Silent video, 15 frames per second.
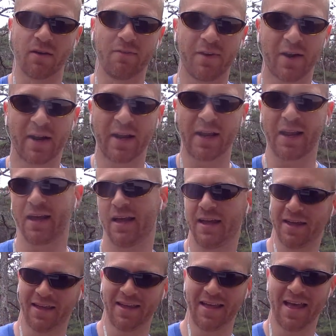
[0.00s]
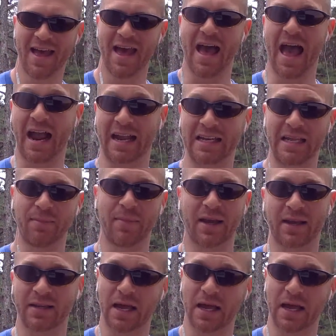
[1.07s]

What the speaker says: A very academic.